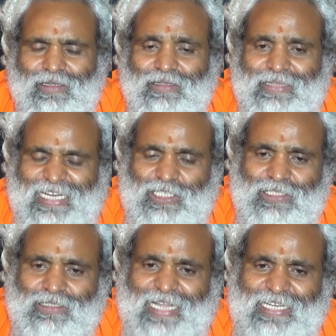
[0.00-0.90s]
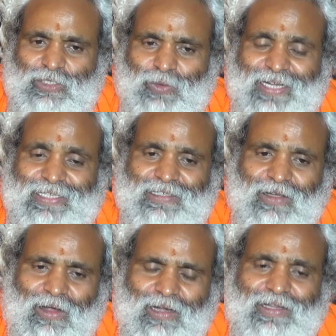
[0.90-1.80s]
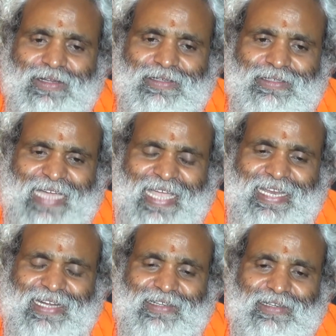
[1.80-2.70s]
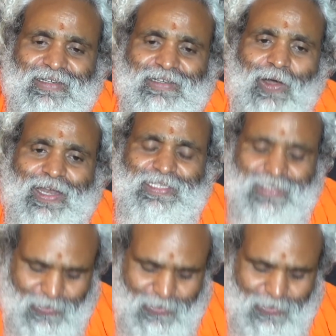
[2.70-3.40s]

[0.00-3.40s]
that is what is called direct knowledge,